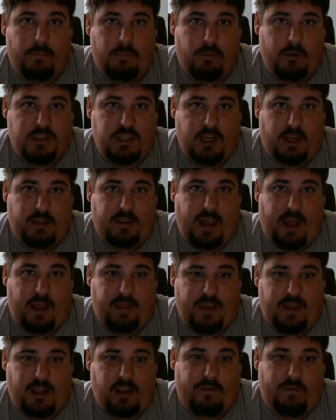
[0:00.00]
Appreciate that.
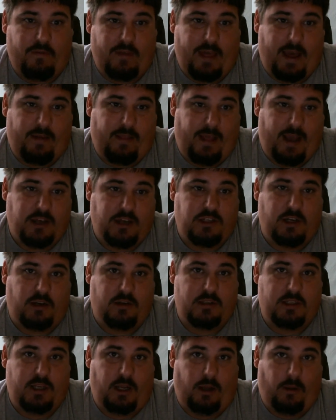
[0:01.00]
Thank you for that last year
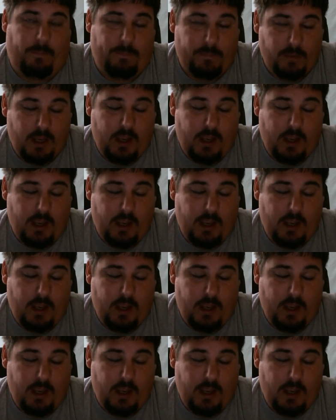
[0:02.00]
still.